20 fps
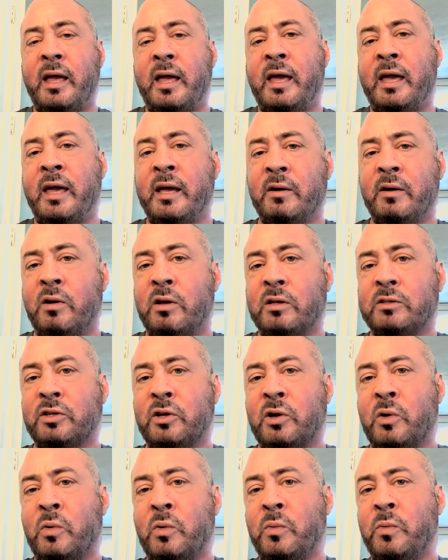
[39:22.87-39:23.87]
It
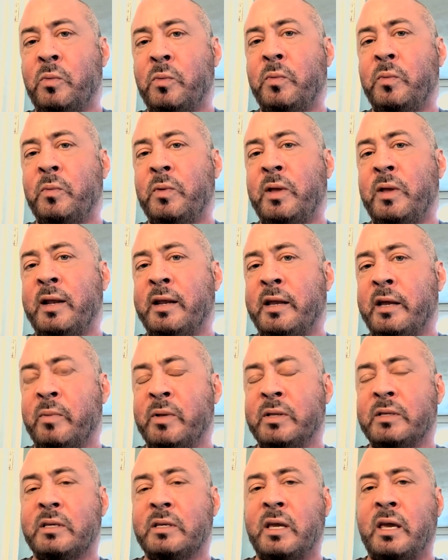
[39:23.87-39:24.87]
also
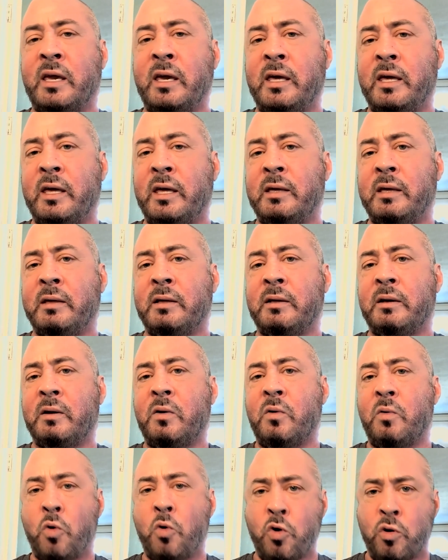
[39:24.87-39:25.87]
inhibits a
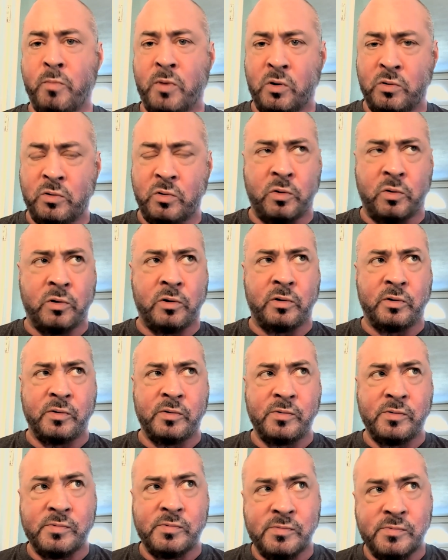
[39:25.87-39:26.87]
hormone or
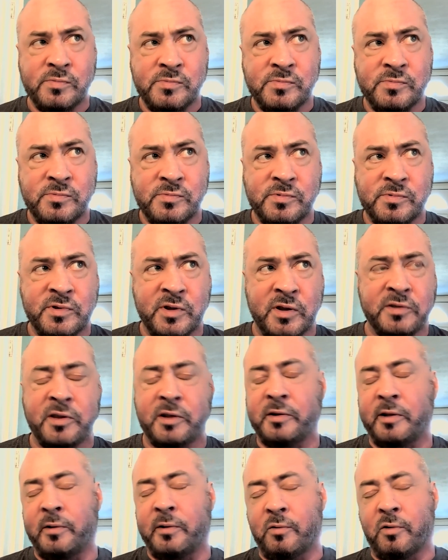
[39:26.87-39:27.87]
a
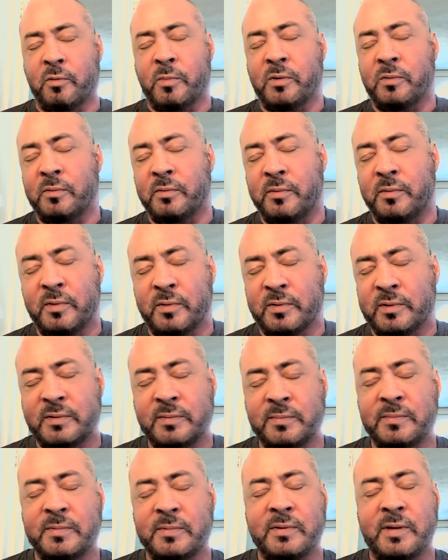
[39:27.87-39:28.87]
signaling hormone, a
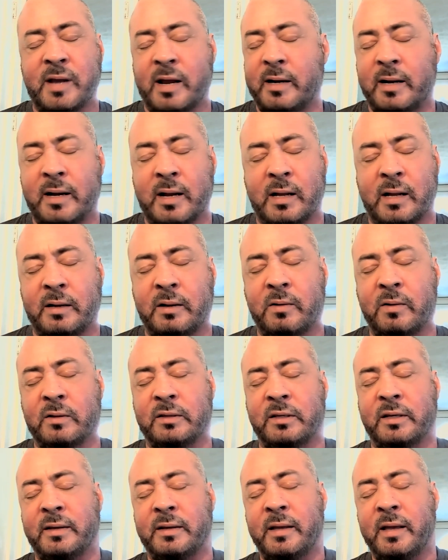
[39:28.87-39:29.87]
cytokine called
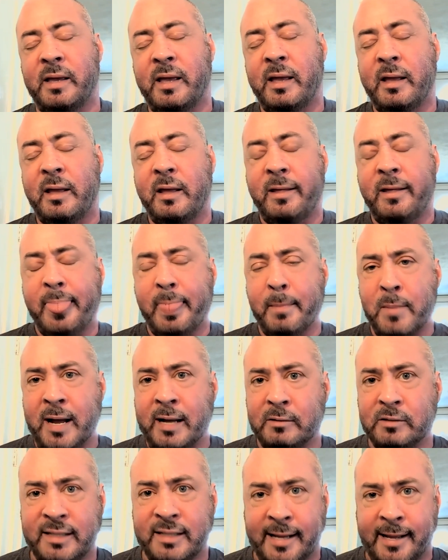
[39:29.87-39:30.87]
the
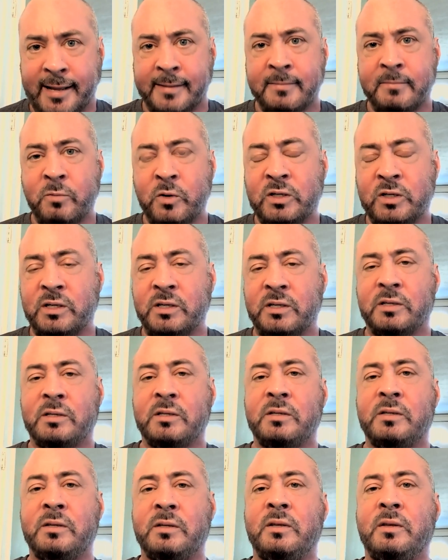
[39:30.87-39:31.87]
myostatin, which is